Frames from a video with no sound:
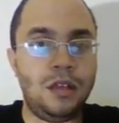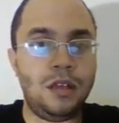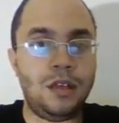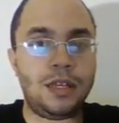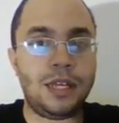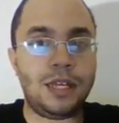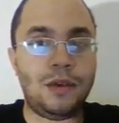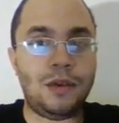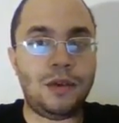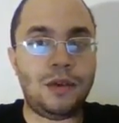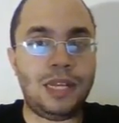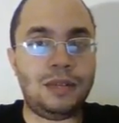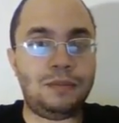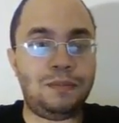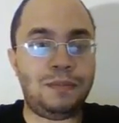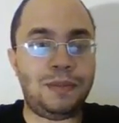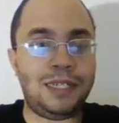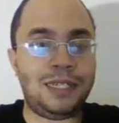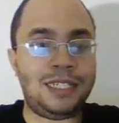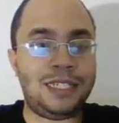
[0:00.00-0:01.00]
Okay, white
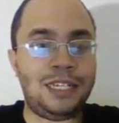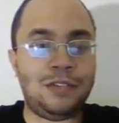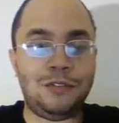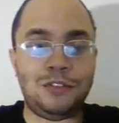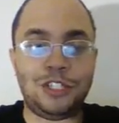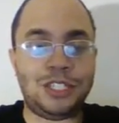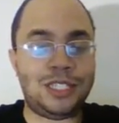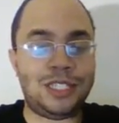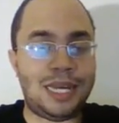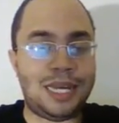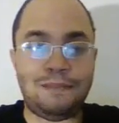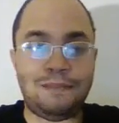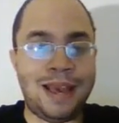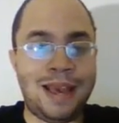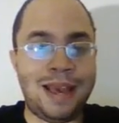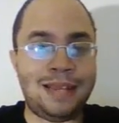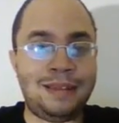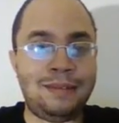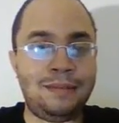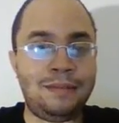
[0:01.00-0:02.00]
plays here, which is not
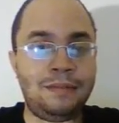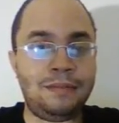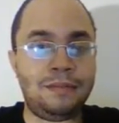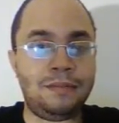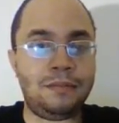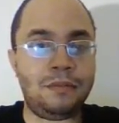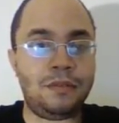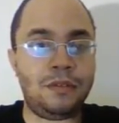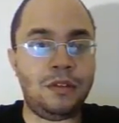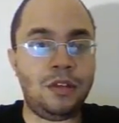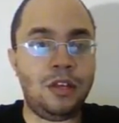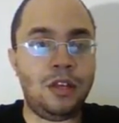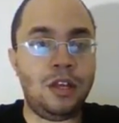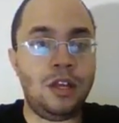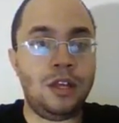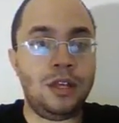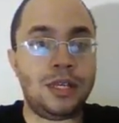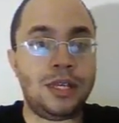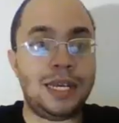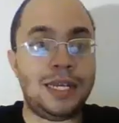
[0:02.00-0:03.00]
bad.
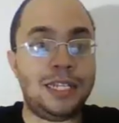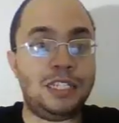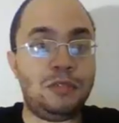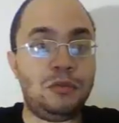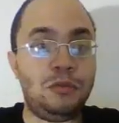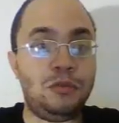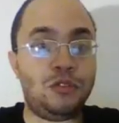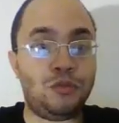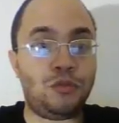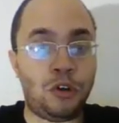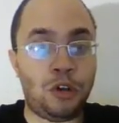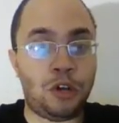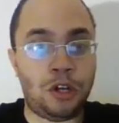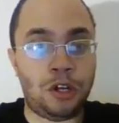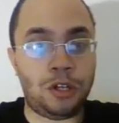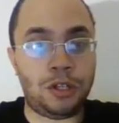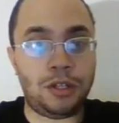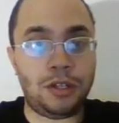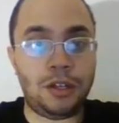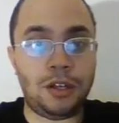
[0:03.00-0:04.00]
Okay, this one was
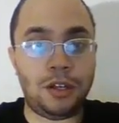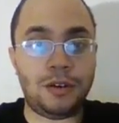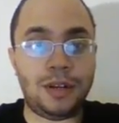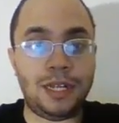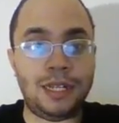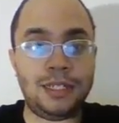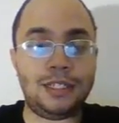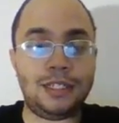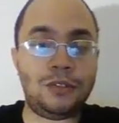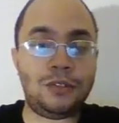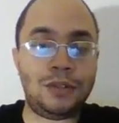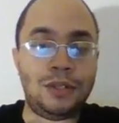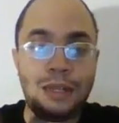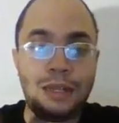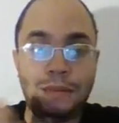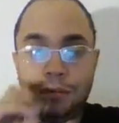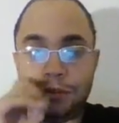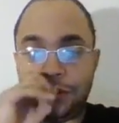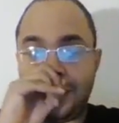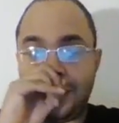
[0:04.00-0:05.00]
wrong, alright? So I
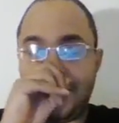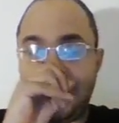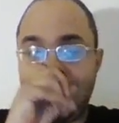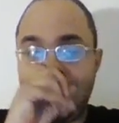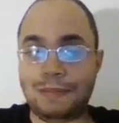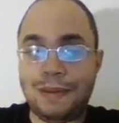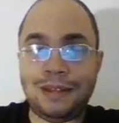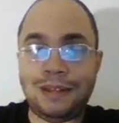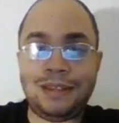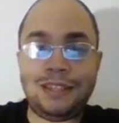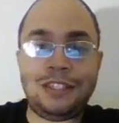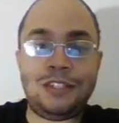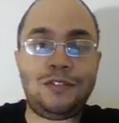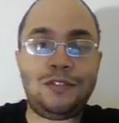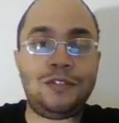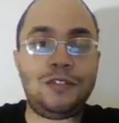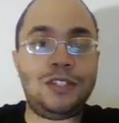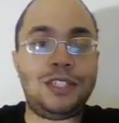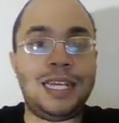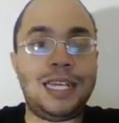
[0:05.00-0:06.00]
want you to think about this
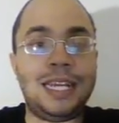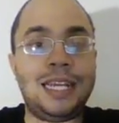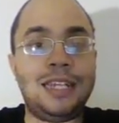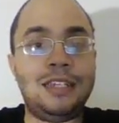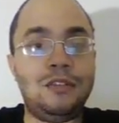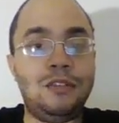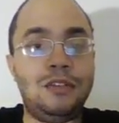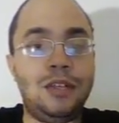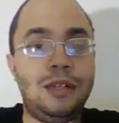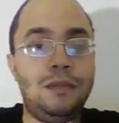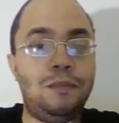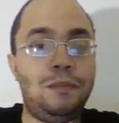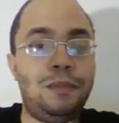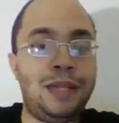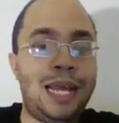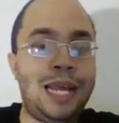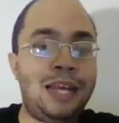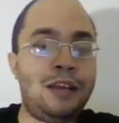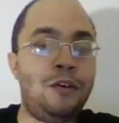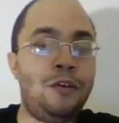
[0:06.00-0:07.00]
for a second.
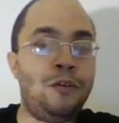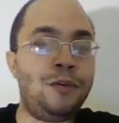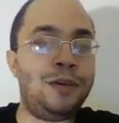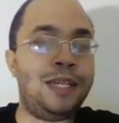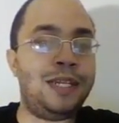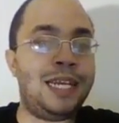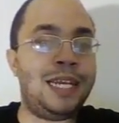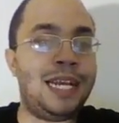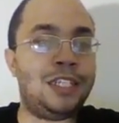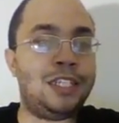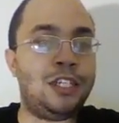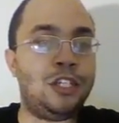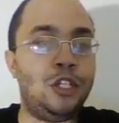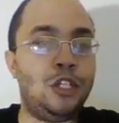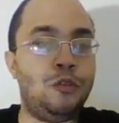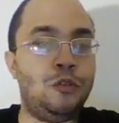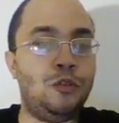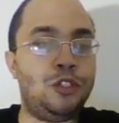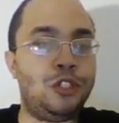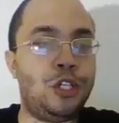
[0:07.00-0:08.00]
Black already has a
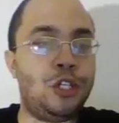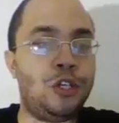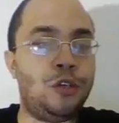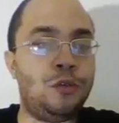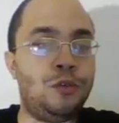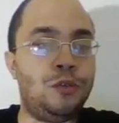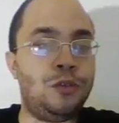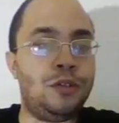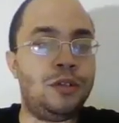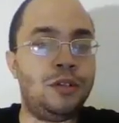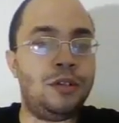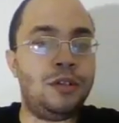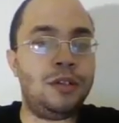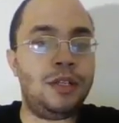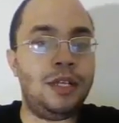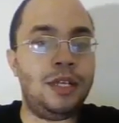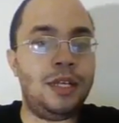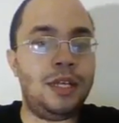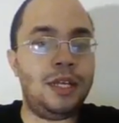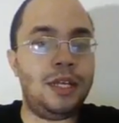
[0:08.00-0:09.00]
low stone
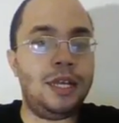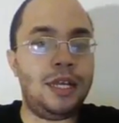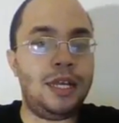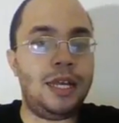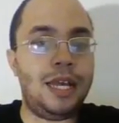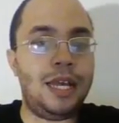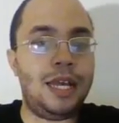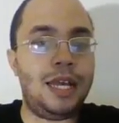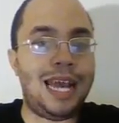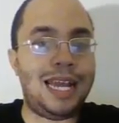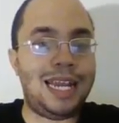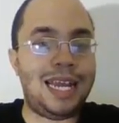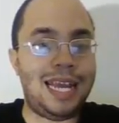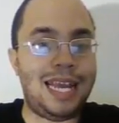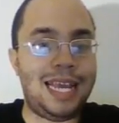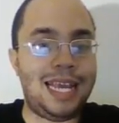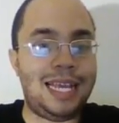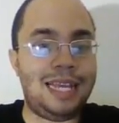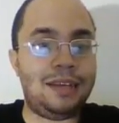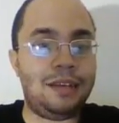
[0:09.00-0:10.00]
at
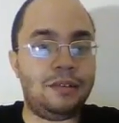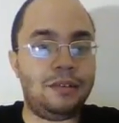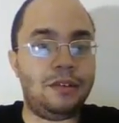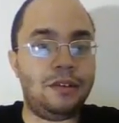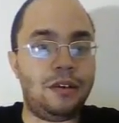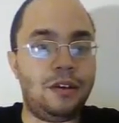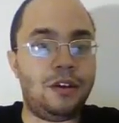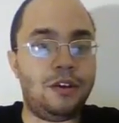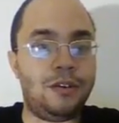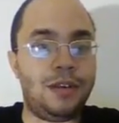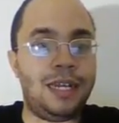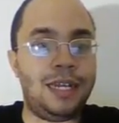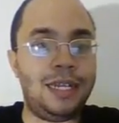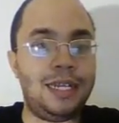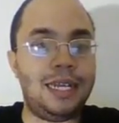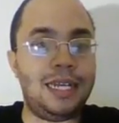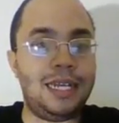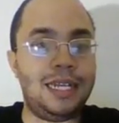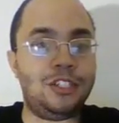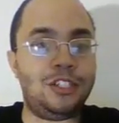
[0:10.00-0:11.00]
A, alright?
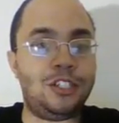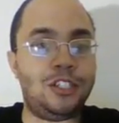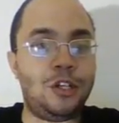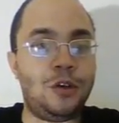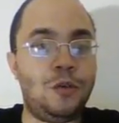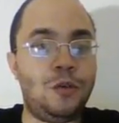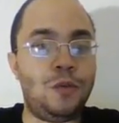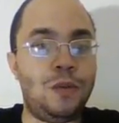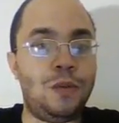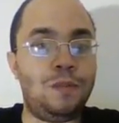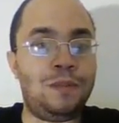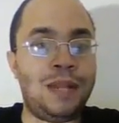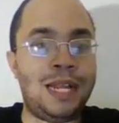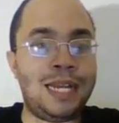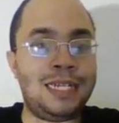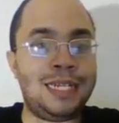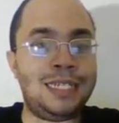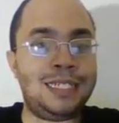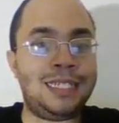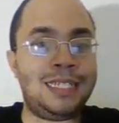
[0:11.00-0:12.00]
And so what
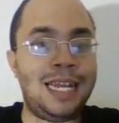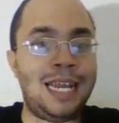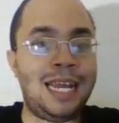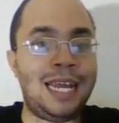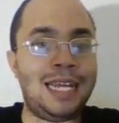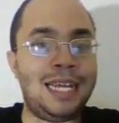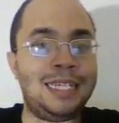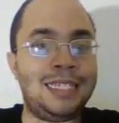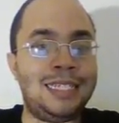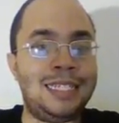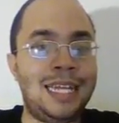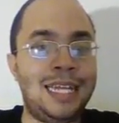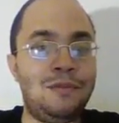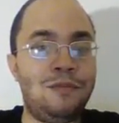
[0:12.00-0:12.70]
black is saying is that